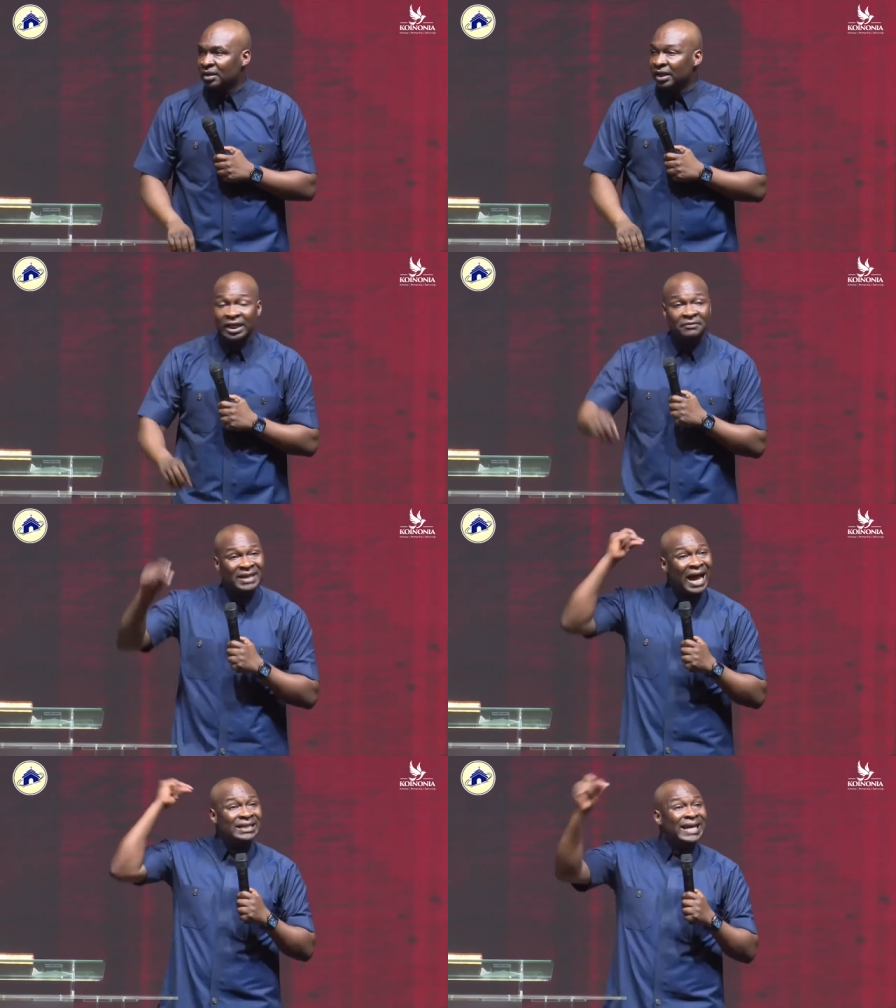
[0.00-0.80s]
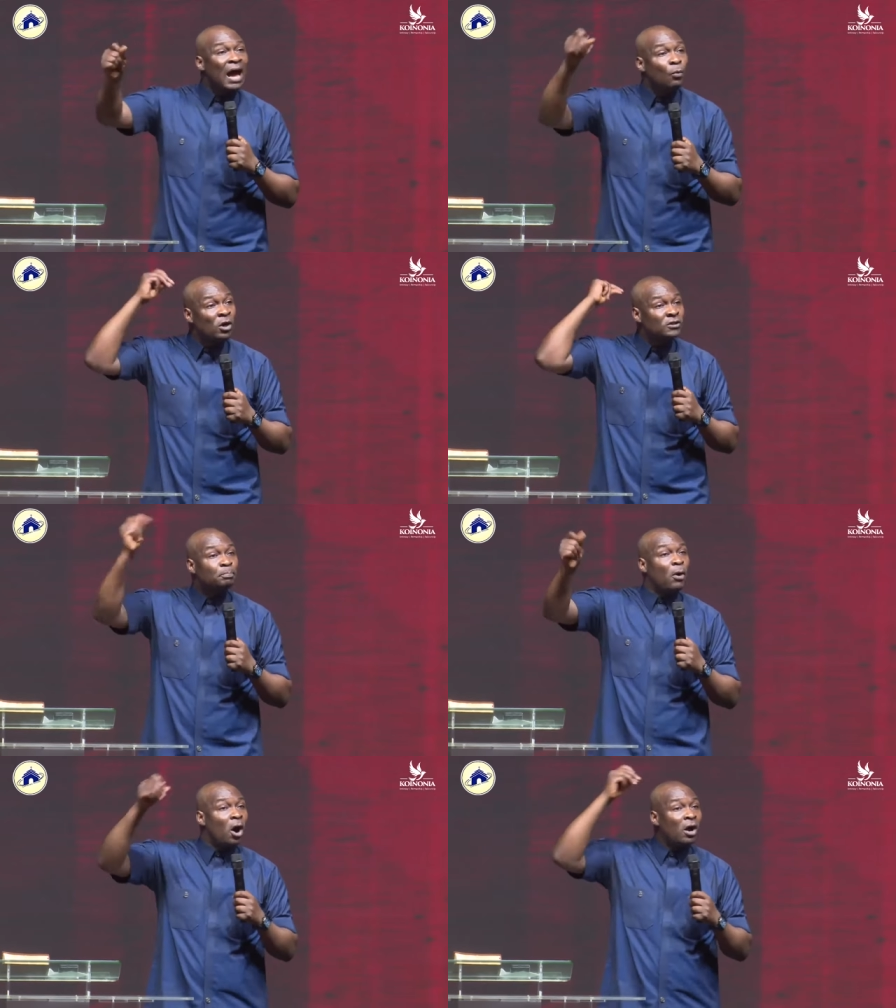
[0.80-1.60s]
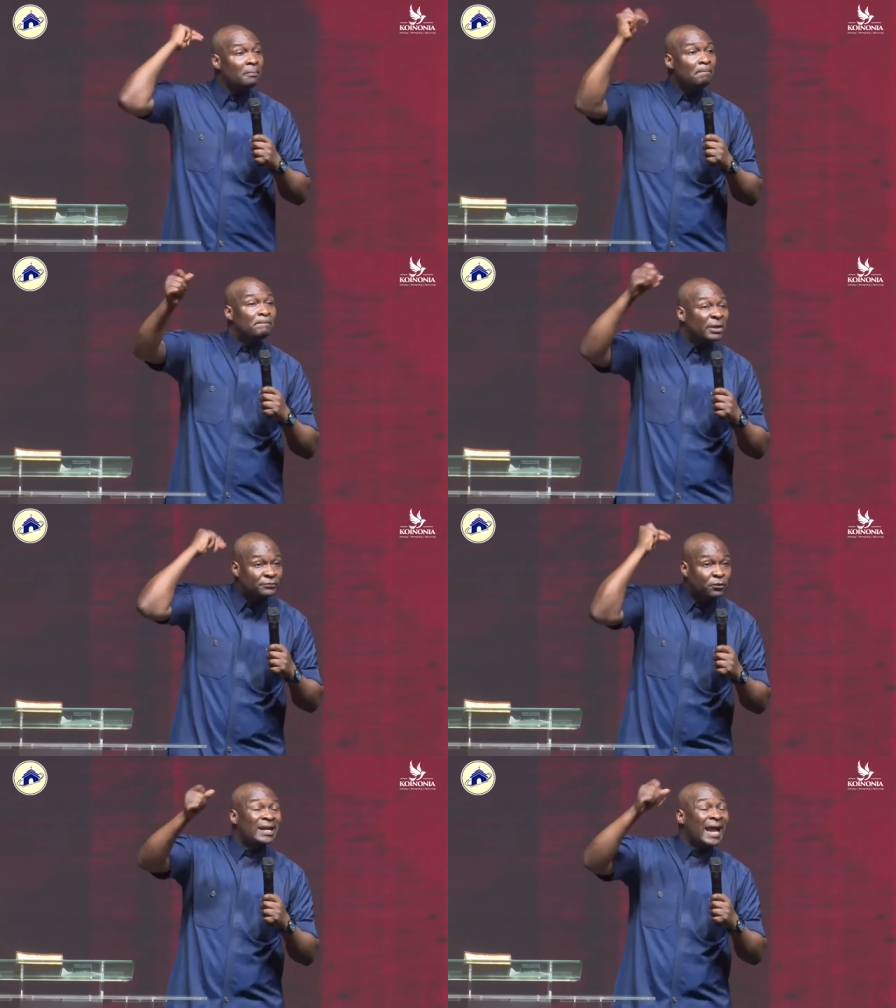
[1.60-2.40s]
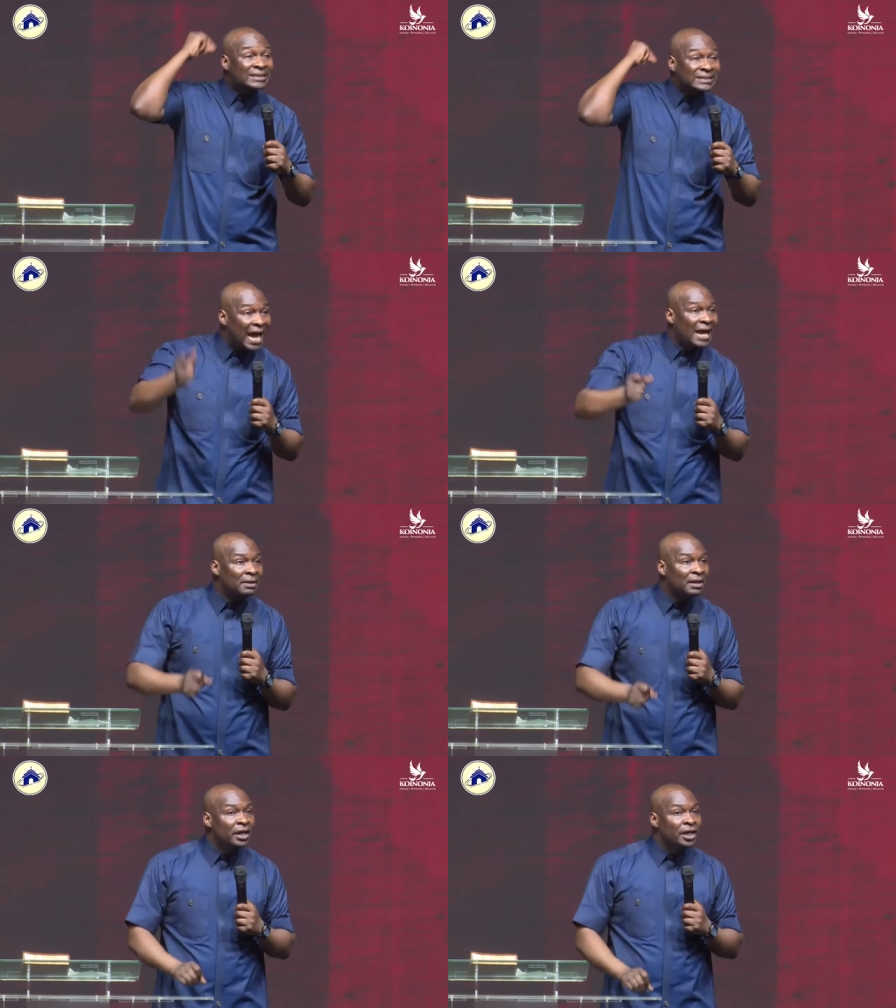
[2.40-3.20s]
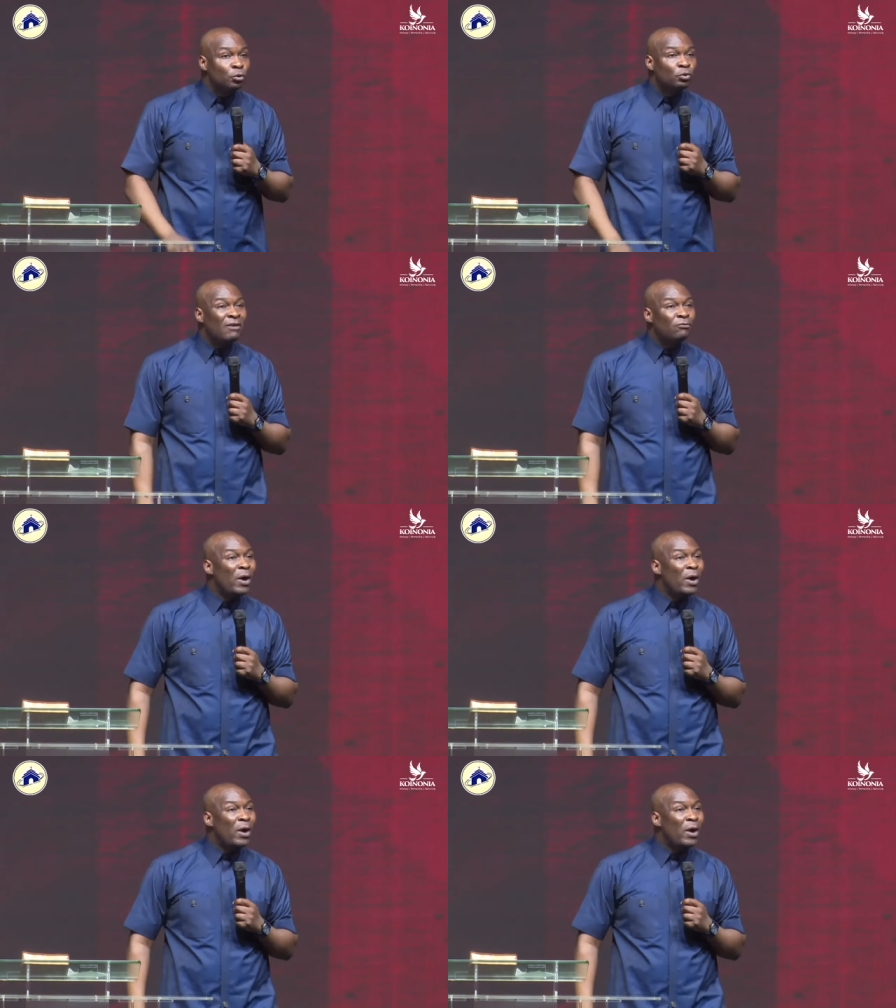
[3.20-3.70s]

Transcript: If that guy was born before that time, he would have